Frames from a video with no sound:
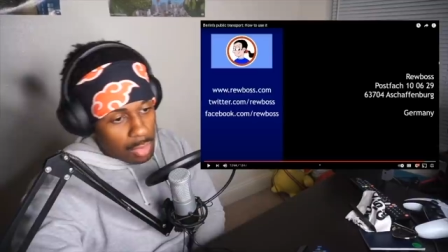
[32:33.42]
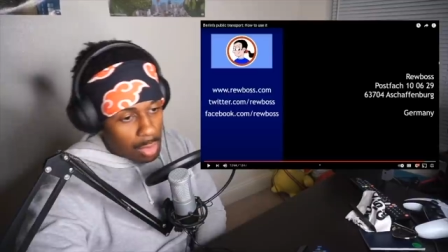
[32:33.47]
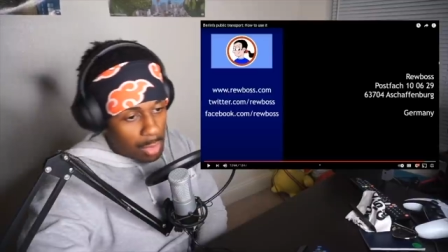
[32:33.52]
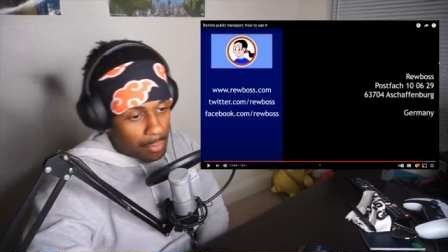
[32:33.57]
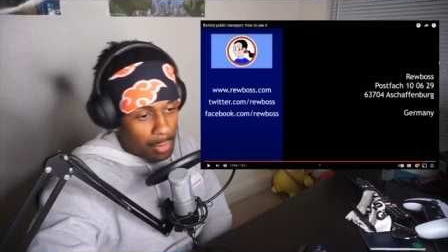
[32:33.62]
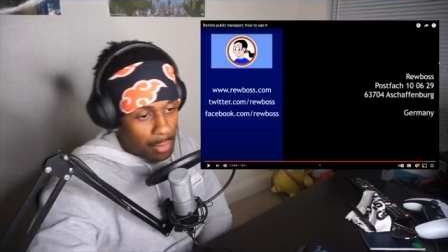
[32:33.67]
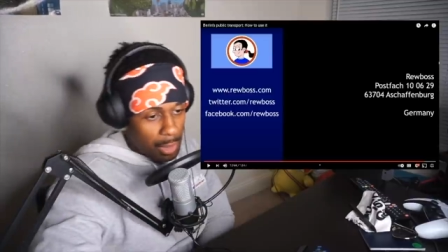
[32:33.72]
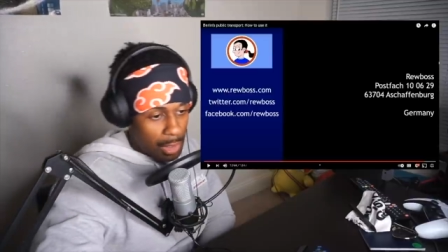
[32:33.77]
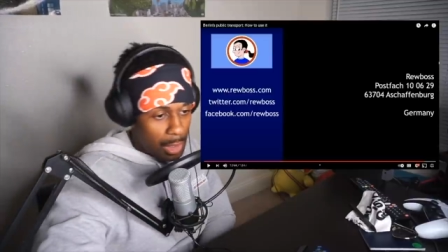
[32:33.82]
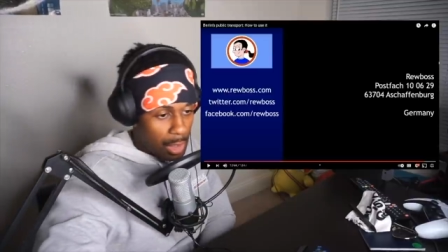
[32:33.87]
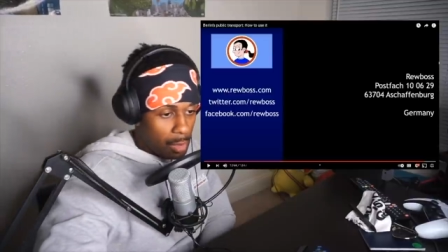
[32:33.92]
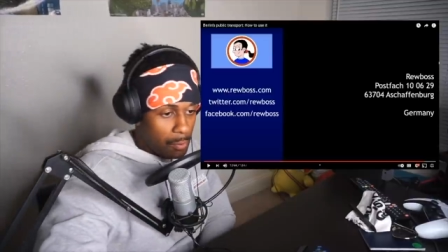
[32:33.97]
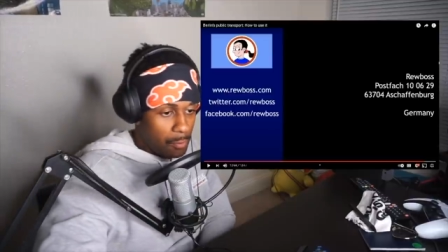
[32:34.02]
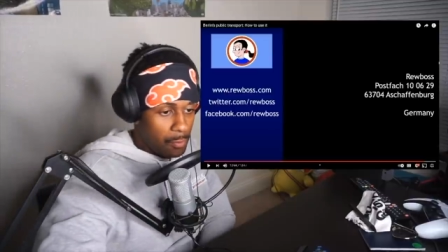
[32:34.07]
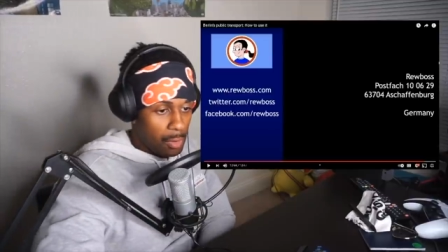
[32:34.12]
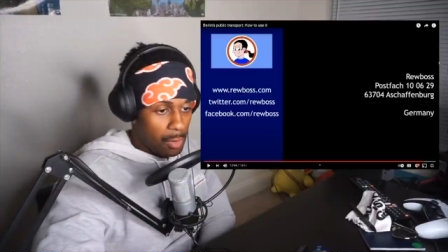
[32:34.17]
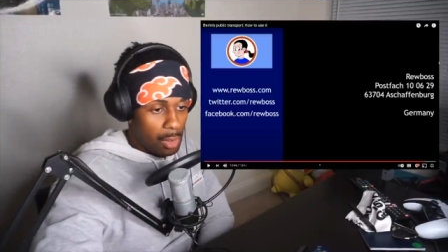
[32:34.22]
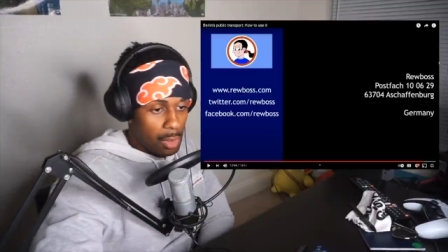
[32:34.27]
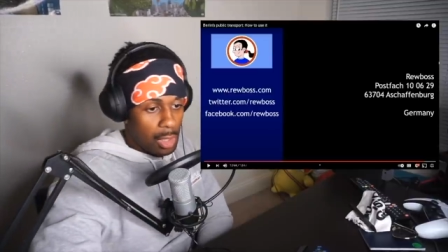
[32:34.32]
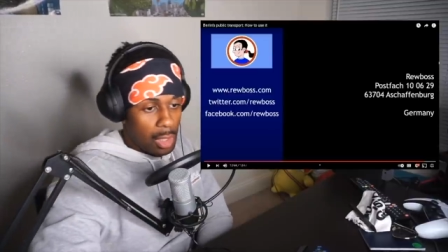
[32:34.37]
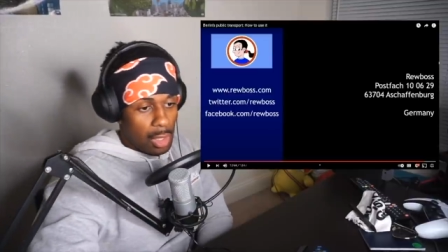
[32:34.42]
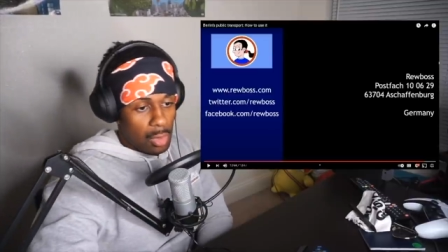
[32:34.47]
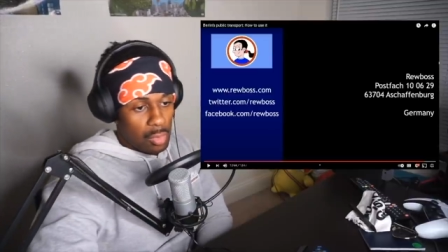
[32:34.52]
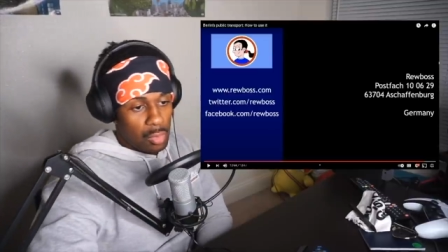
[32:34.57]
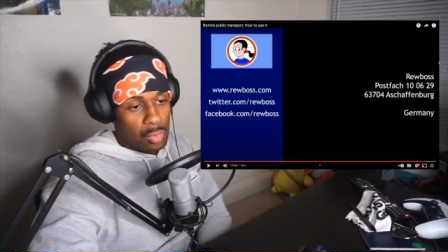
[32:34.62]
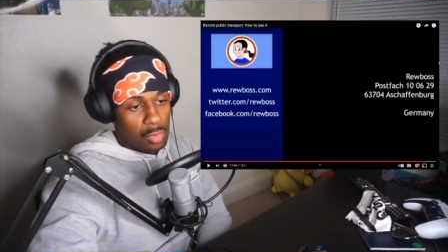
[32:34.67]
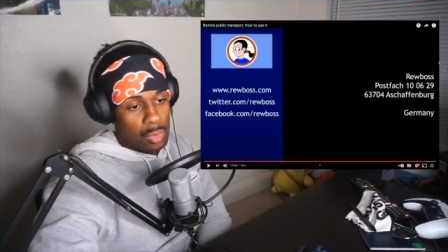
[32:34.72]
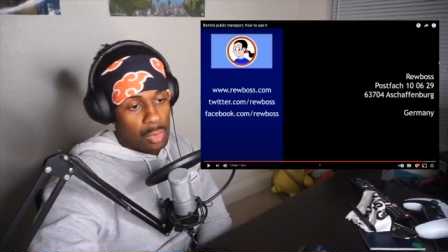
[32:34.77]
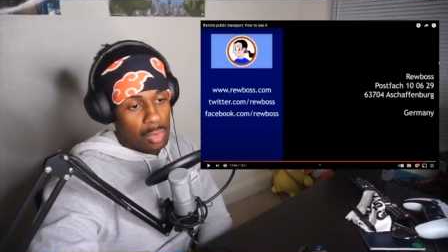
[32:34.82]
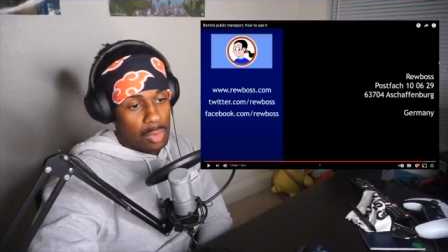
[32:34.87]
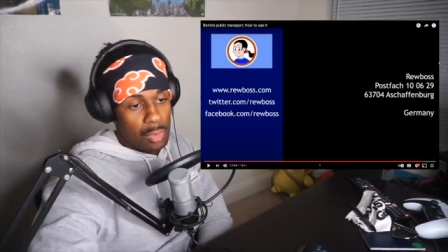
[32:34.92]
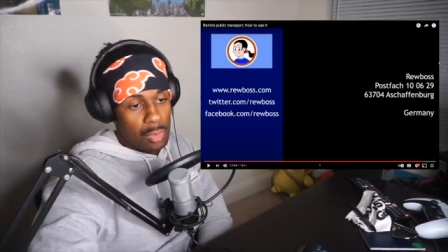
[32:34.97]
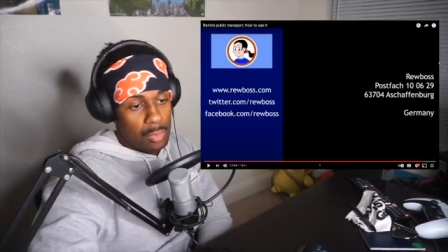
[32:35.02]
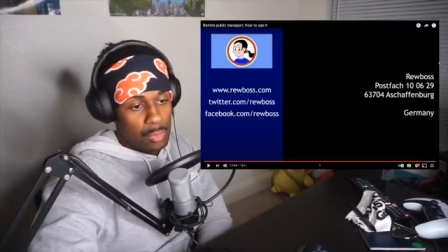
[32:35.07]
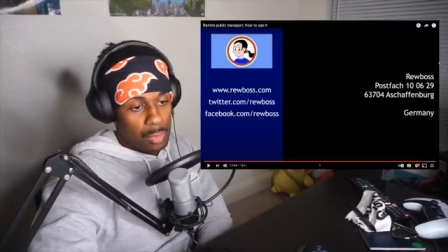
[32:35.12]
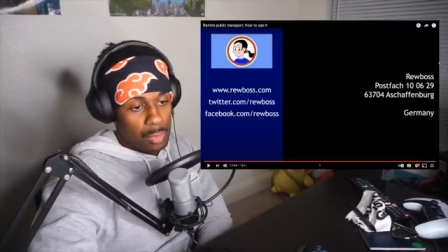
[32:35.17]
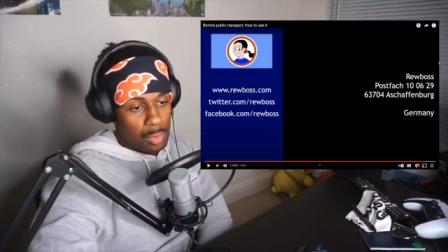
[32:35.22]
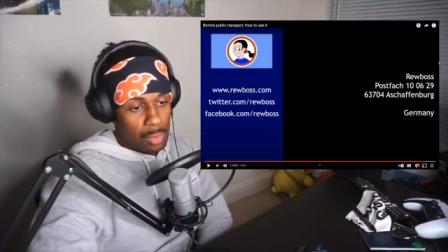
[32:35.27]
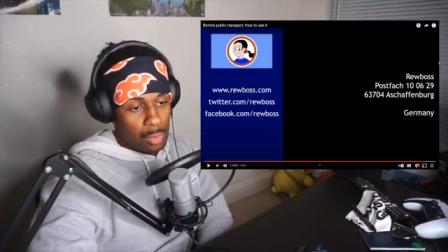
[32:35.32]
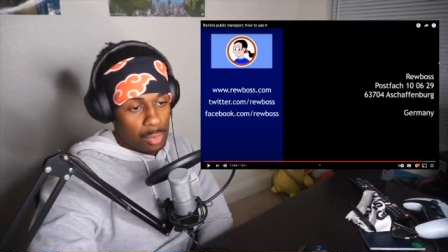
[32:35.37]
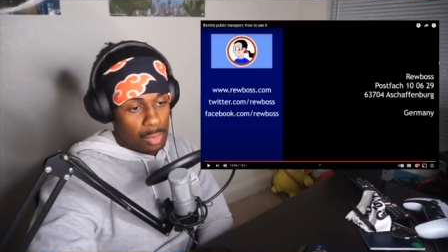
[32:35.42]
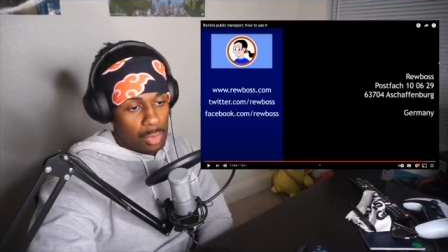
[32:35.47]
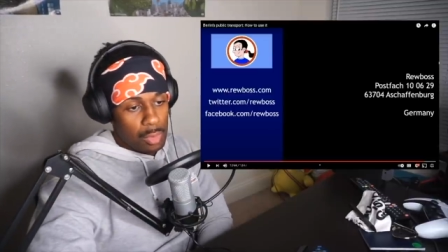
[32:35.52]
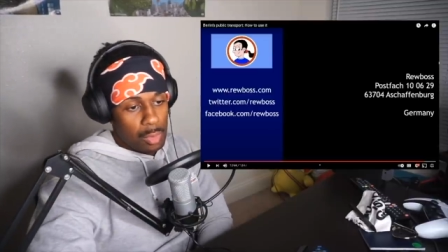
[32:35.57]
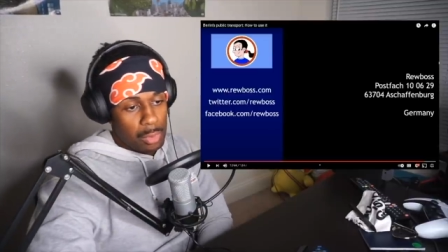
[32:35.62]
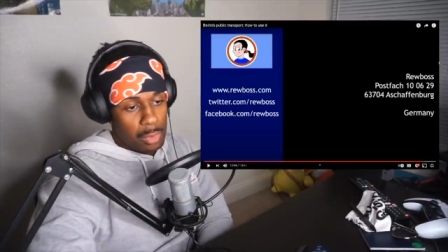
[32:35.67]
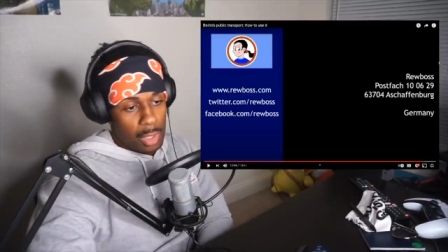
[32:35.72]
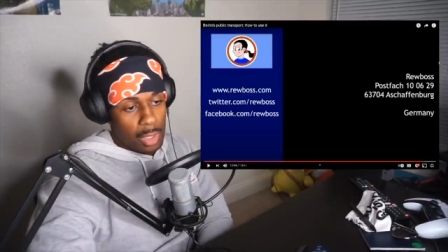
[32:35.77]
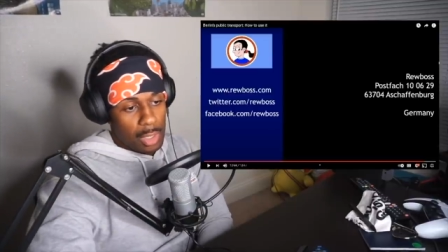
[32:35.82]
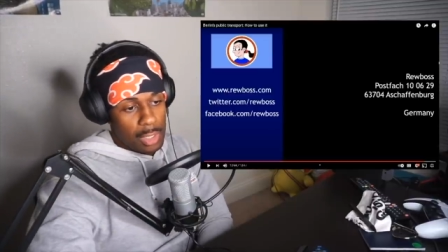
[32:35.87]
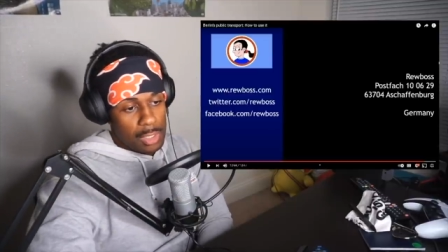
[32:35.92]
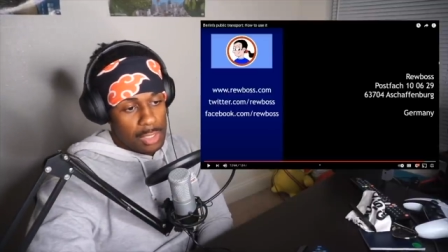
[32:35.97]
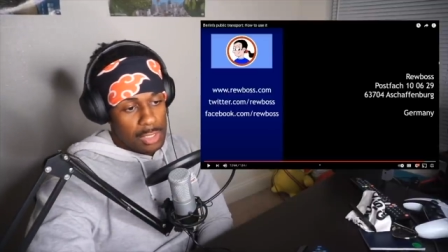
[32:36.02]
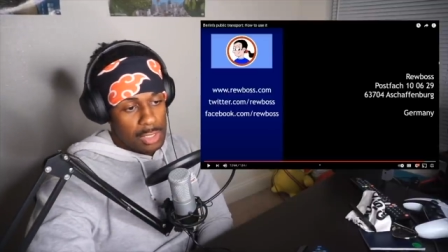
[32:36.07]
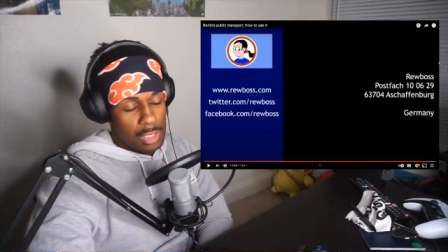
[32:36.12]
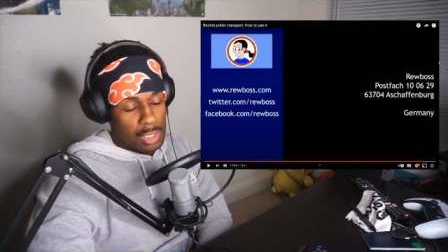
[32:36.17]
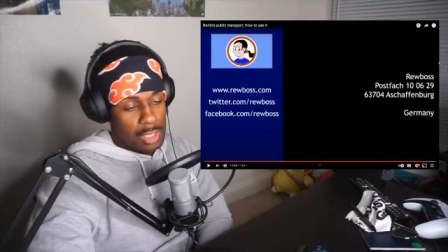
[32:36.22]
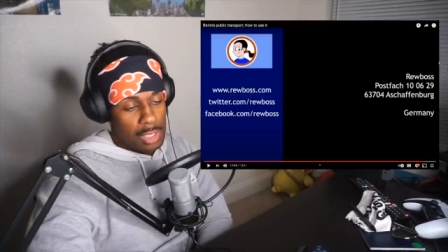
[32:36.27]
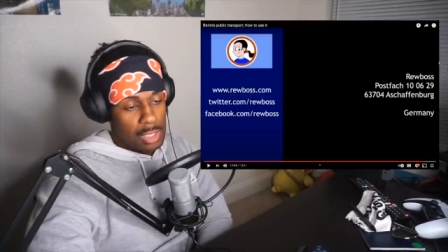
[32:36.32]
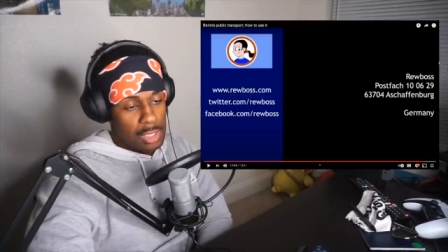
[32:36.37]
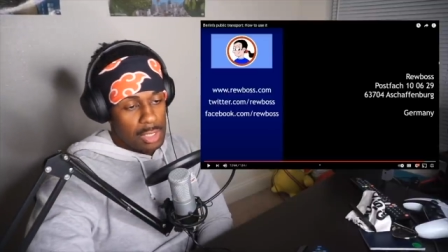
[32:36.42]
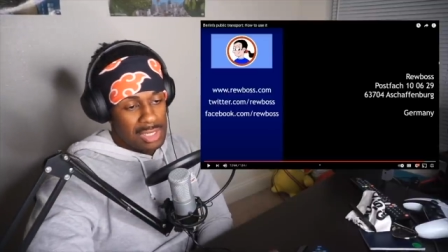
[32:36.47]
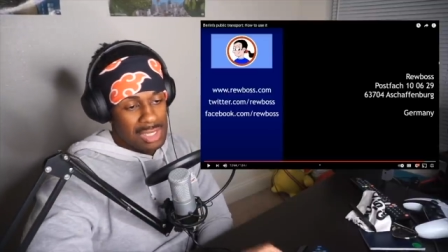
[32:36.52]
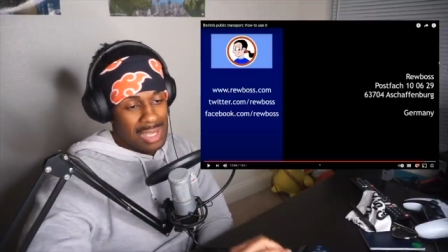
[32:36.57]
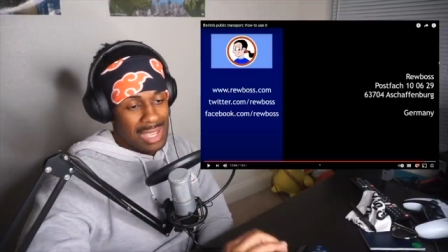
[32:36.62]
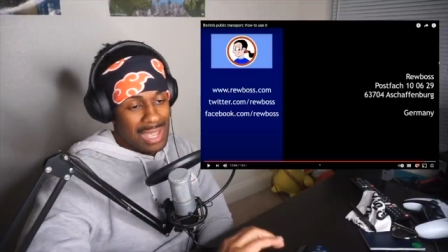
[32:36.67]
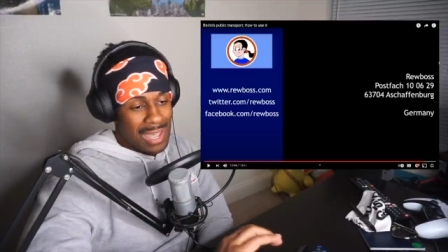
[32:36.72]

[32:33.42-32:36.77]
are very helpful. Ruboss is